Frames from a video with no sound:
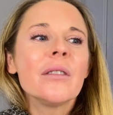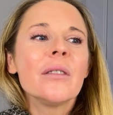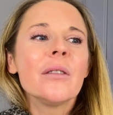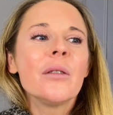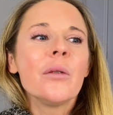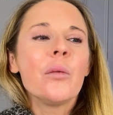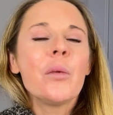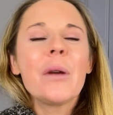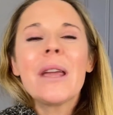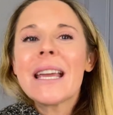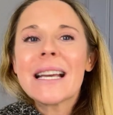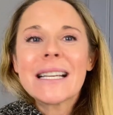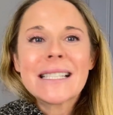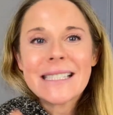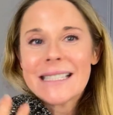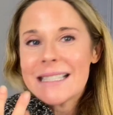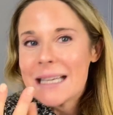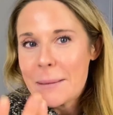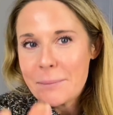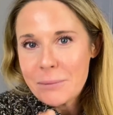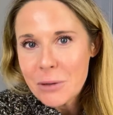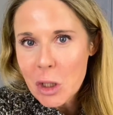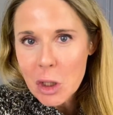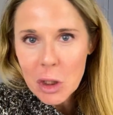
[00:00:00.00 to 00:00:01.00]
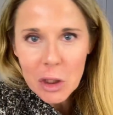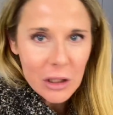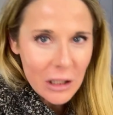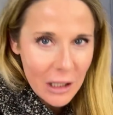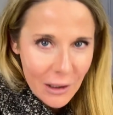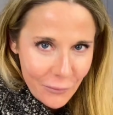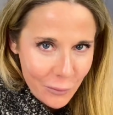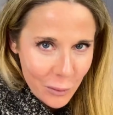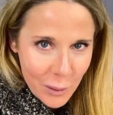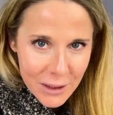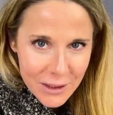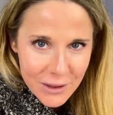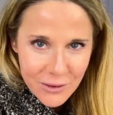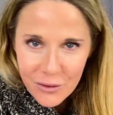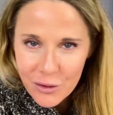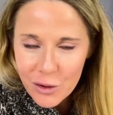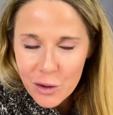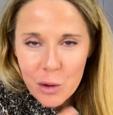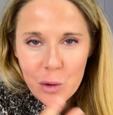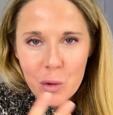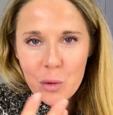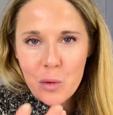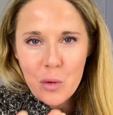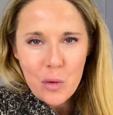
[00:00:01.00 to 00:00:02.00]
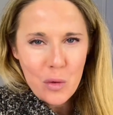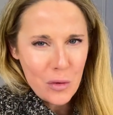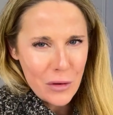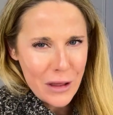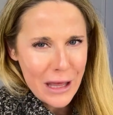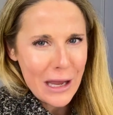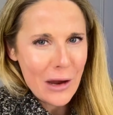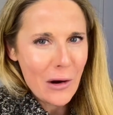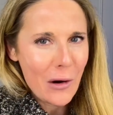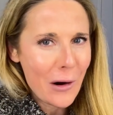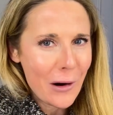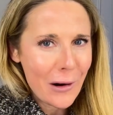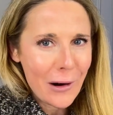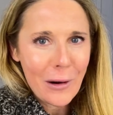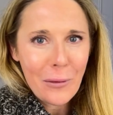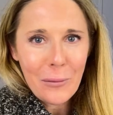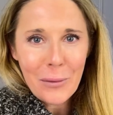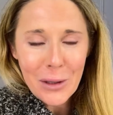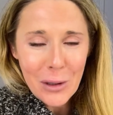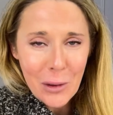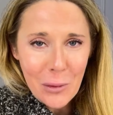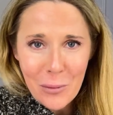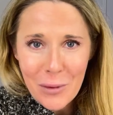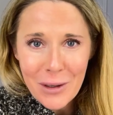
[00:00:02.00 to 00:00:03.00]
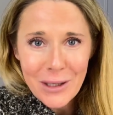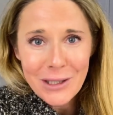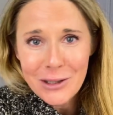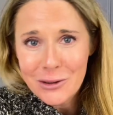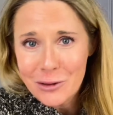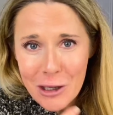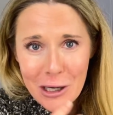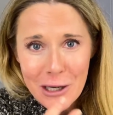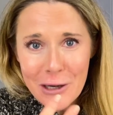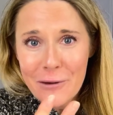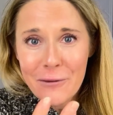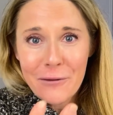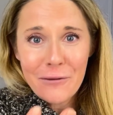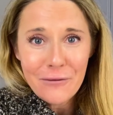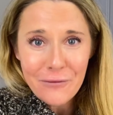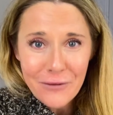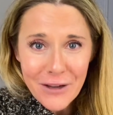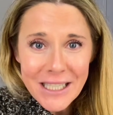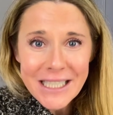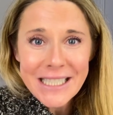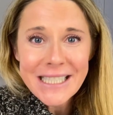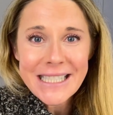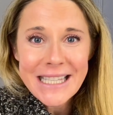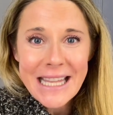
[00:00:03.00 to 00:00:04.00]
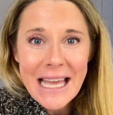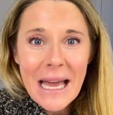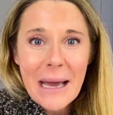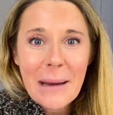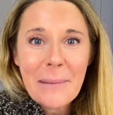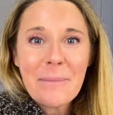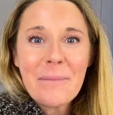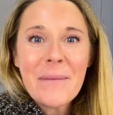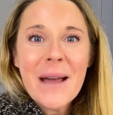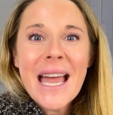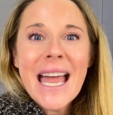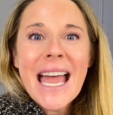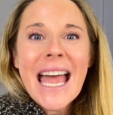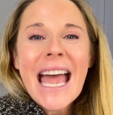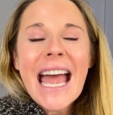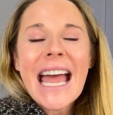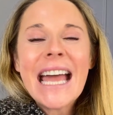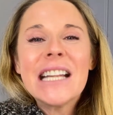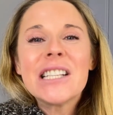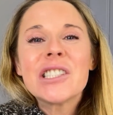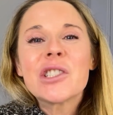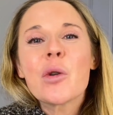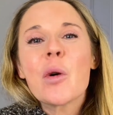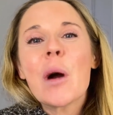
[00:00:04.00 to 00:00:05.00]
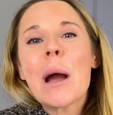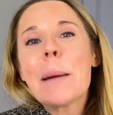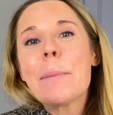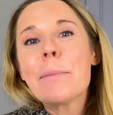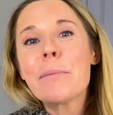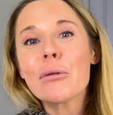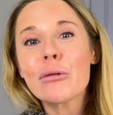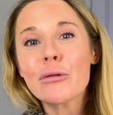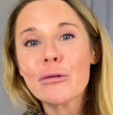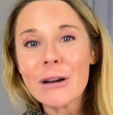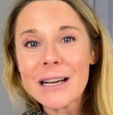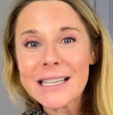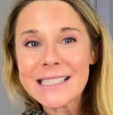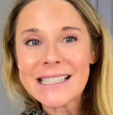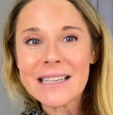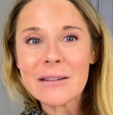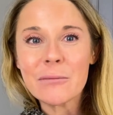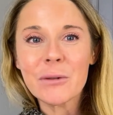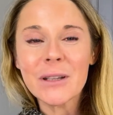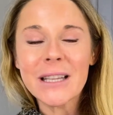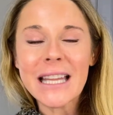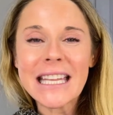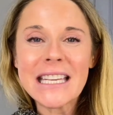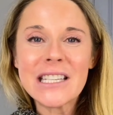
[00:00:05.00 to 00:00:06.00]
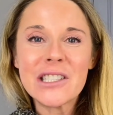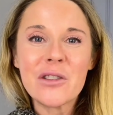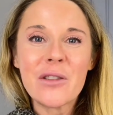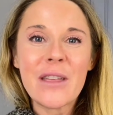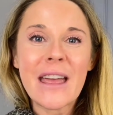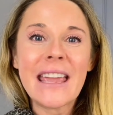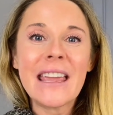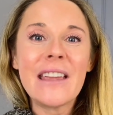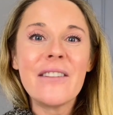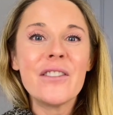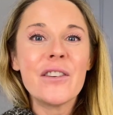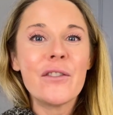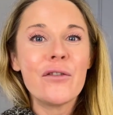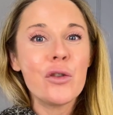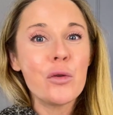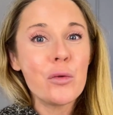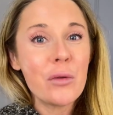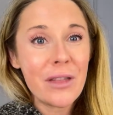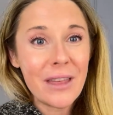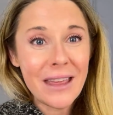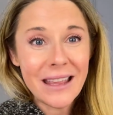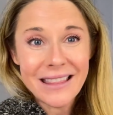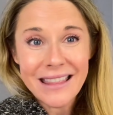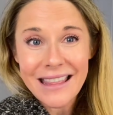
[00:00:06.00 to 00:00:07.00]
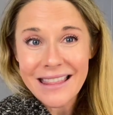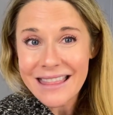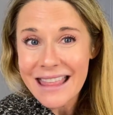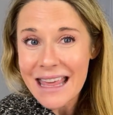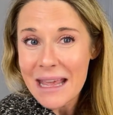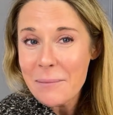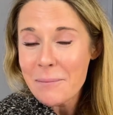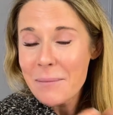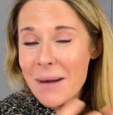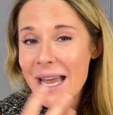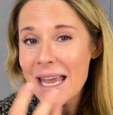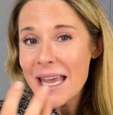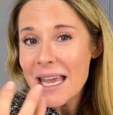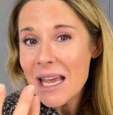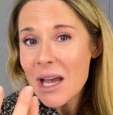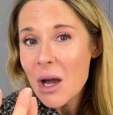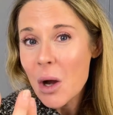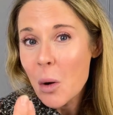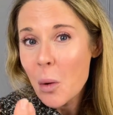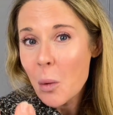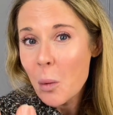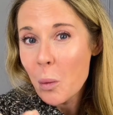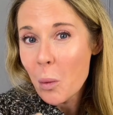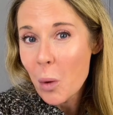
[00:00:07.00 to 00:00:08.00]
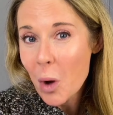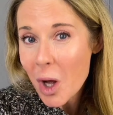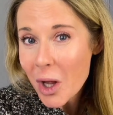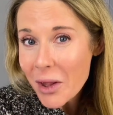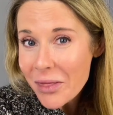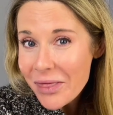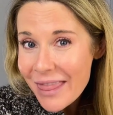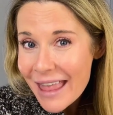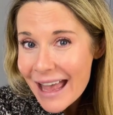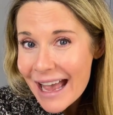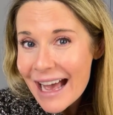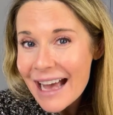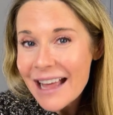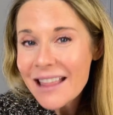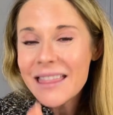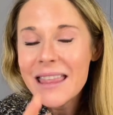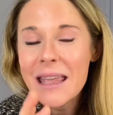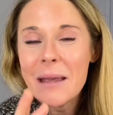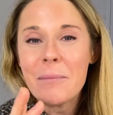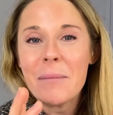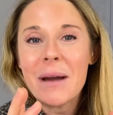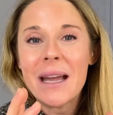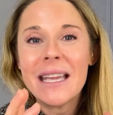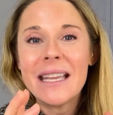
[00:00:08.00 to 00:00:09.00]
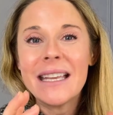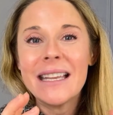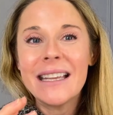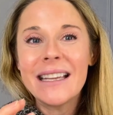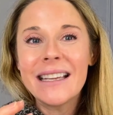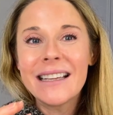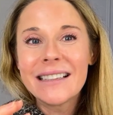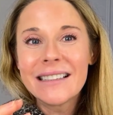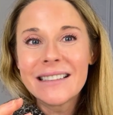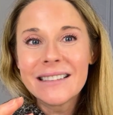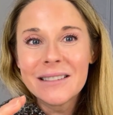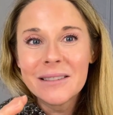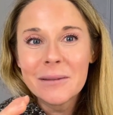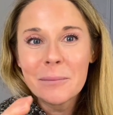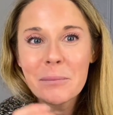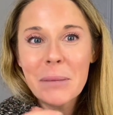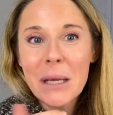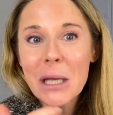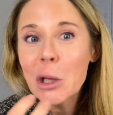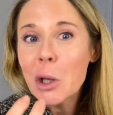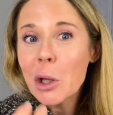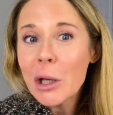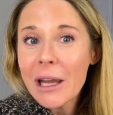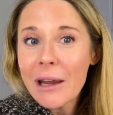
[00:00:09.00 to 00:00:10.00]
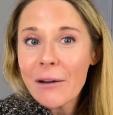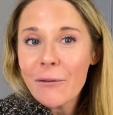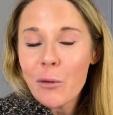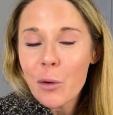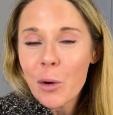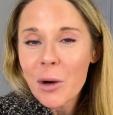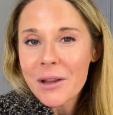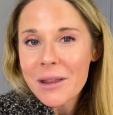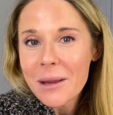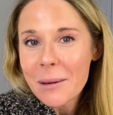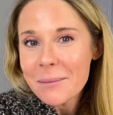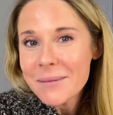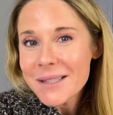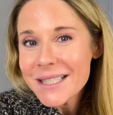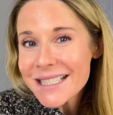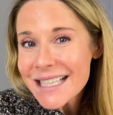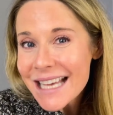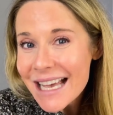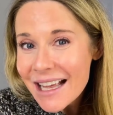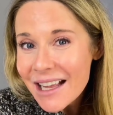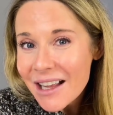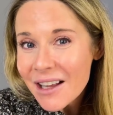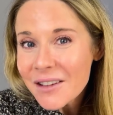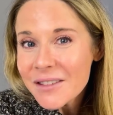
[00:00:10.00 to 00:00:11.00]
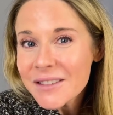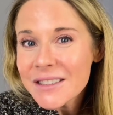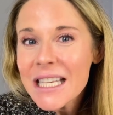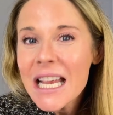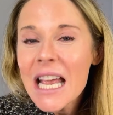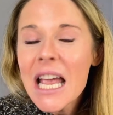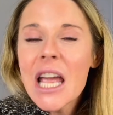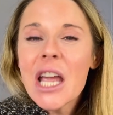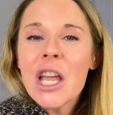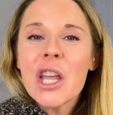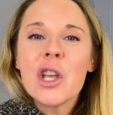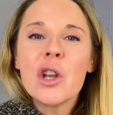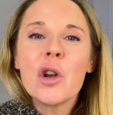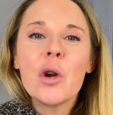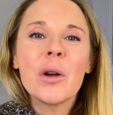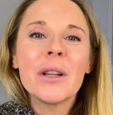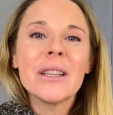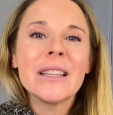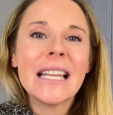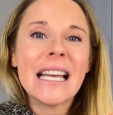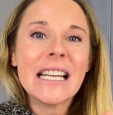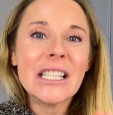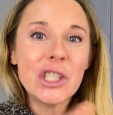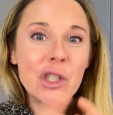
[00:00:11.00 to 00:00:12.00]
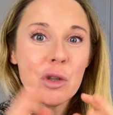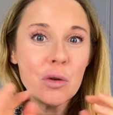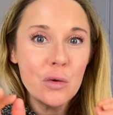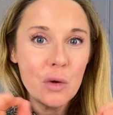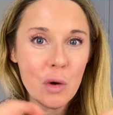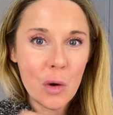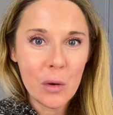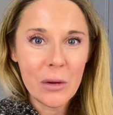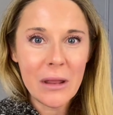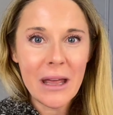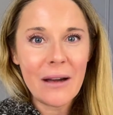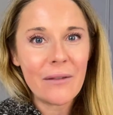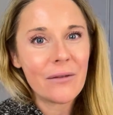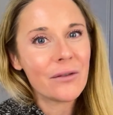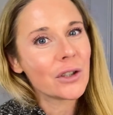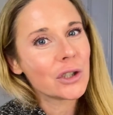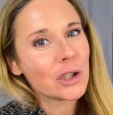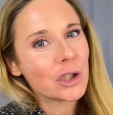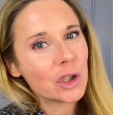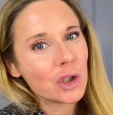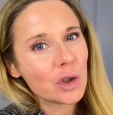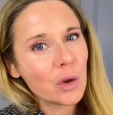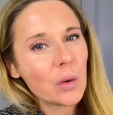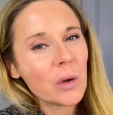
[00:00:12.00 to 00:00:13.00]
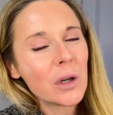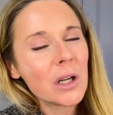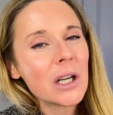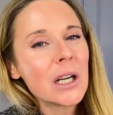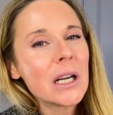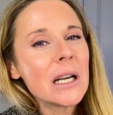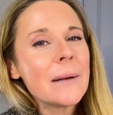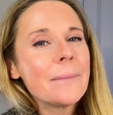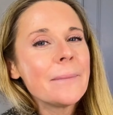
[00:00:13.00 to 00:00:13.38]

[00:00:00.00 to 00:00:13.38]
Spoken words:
we accept our loved ones for who they are. We don't want to try to fix them. And so a present related to that, even if you think that they might want that, they might be looking for it themselves, unless you know that for sure,